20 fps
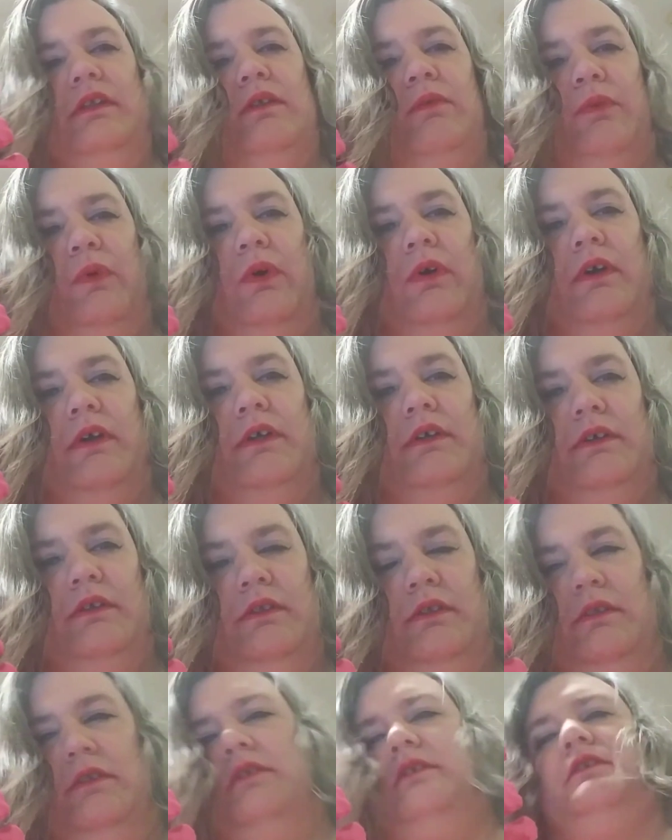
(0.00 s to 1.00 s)
the book,
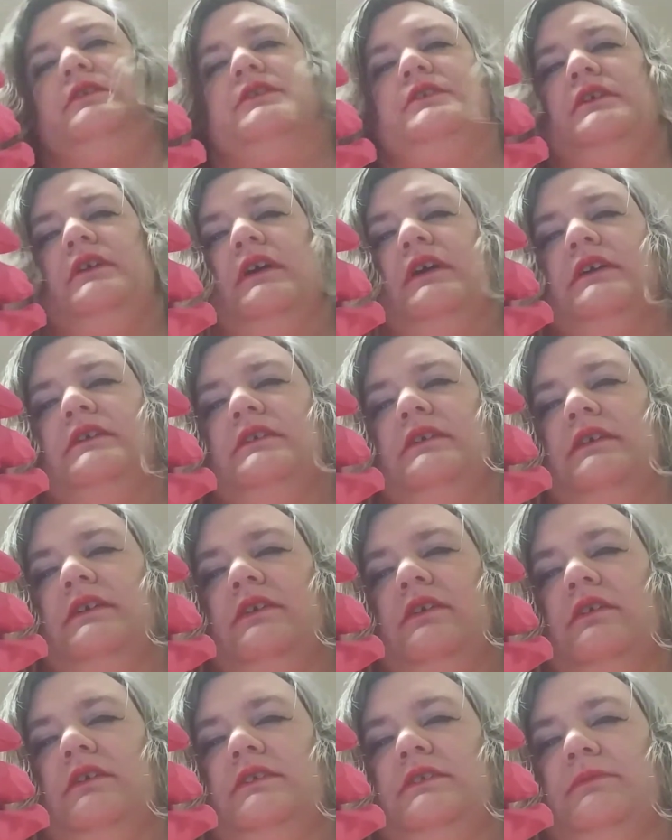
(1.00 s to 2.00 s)
she actually
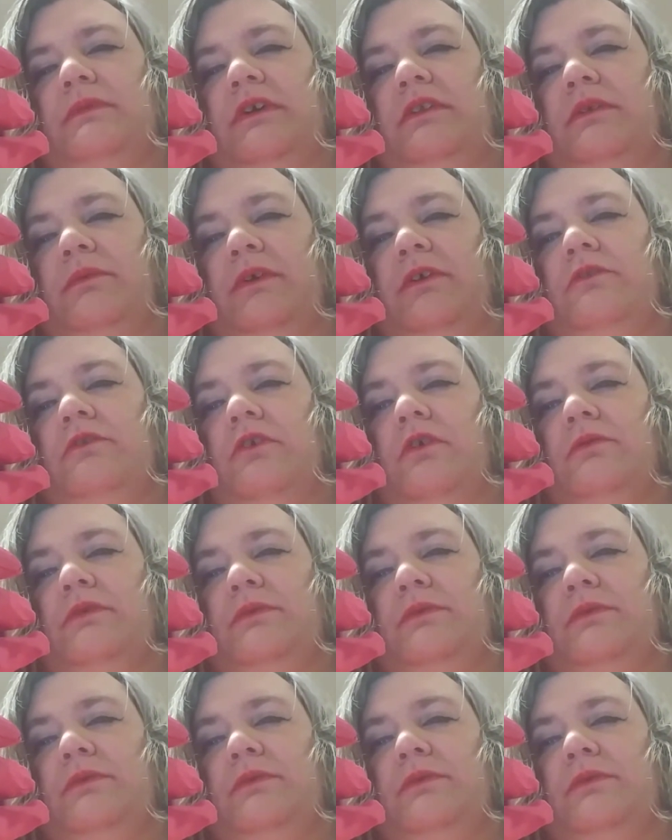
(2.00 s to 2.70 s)
talks about The Bell Jar was